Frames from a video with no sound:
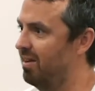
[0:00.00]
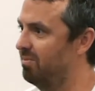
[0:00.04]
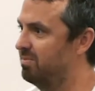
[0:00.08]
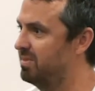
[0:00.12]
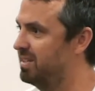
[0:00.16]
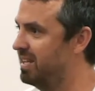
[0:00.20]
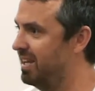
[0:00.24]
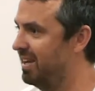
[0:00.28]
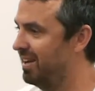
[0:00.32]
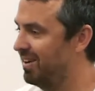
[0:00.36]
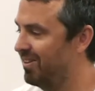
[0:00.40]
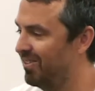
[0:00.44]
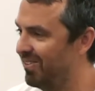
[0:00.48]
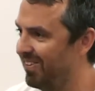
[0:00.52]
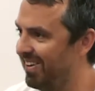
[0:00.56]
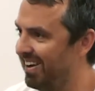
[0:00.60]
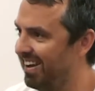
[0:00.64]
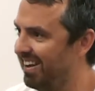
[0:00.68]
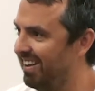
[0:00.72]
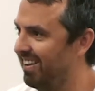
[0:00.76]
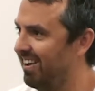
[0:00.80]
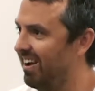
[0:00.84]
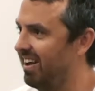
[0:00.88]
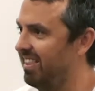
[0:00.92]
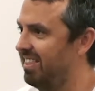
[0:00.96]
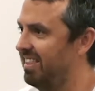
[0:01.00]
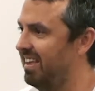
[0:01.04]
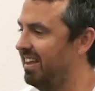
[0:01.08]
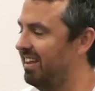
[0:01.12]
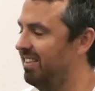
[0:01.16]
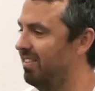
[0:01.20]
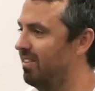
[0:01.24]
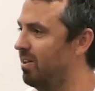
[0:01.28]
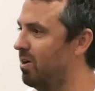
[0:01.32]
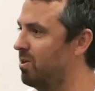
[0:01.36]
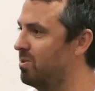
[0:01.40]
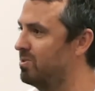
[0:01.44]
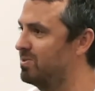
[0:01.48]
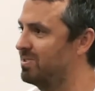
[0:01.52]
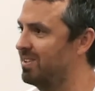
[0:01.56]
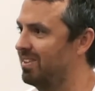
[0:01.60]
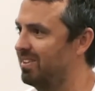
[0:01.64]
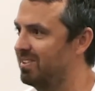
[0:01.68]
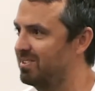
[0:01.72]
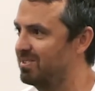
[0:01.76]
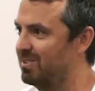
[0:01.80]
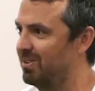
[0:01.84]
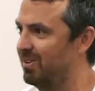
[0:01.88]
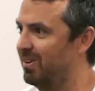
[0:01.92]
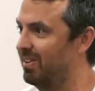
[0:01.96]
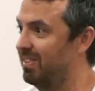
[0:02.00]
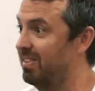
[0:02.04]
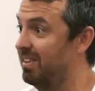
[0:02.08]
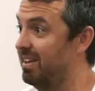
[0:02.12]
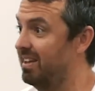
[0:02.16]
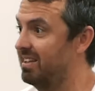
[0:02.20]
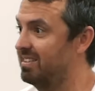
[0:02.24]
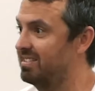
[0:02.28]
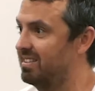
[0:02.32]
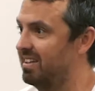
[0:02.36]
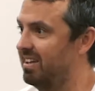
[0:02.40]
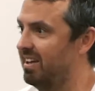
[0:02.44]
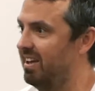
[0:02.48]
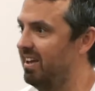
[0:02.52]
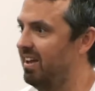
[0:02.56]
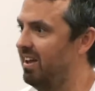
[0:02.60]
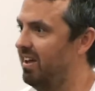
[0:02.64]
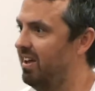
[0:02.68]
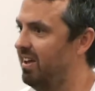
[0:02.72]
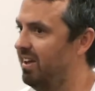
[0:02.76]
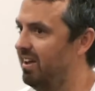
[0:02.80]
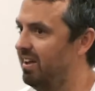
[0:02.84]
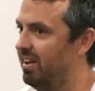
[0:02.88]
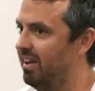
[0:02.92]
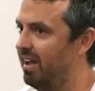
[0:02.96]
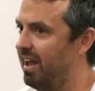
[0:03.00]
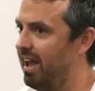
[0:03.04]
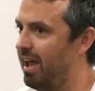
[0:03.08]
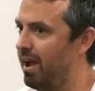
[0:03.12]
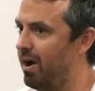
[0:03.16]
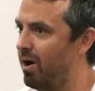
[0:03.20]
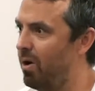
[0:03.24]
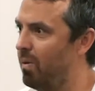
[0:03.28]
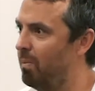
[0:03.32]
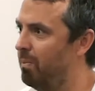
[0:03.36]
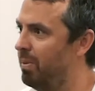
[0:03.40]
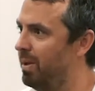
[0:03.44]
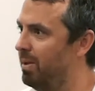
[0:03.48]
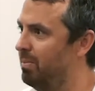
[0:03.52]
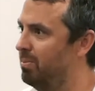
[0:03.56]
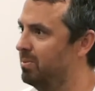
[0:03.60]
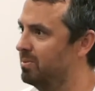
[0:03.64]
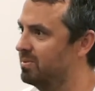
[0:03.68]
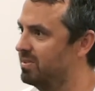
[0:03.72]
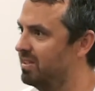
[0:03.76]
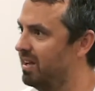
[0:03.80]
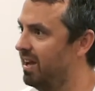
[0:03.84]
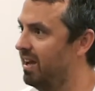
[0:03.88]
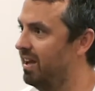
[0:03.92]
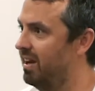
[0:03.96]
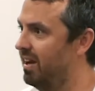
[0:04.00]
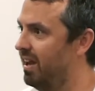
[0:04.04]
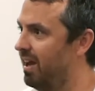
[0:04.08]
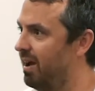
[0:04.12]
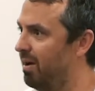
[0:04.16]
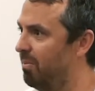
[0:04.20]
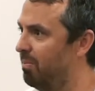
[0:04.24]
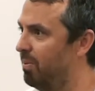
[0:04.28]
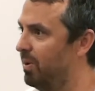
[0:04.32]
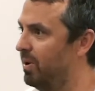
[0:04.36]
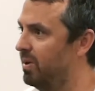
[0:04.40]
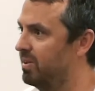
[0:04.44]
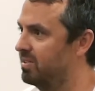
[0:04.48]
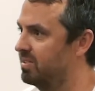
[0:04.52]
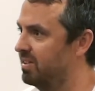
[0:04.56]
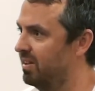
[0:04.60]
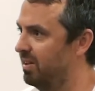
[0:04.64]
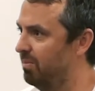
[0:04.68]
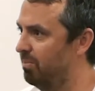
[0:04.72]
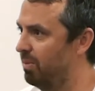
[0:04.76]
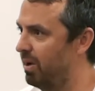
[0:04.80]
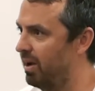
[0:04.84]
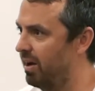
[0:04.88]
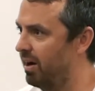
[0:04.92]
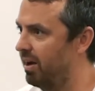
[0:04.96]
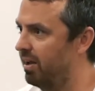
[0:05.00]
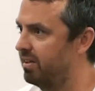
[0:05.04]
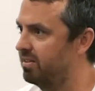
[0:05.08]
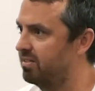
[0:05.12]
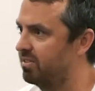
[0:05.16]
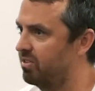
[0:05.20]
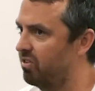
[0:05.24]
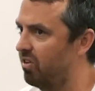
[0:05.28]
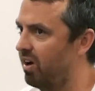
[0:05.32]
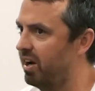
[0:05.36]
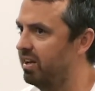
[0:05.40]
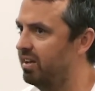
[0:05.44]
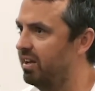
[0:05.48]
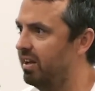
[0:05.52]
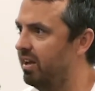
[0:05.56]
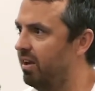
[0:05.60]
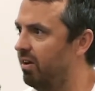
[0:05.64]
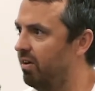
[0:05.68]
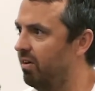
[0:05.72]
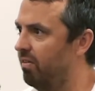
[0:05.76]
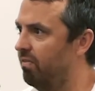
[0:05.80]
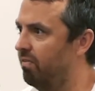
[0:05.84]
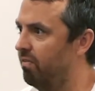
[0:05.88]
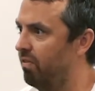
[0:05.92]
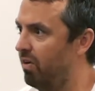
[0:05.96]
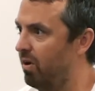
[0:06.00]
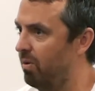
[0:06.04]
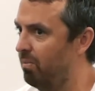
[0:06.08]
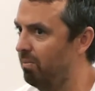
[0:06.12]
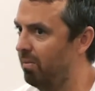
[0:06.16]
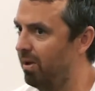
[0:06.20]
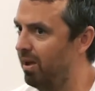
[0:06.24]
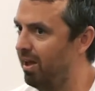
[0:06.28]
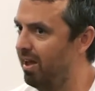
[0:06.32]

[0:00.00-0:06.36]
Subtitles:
Tinkering, I think those are the sort of things that help people stand out personally, but it's great to hear it from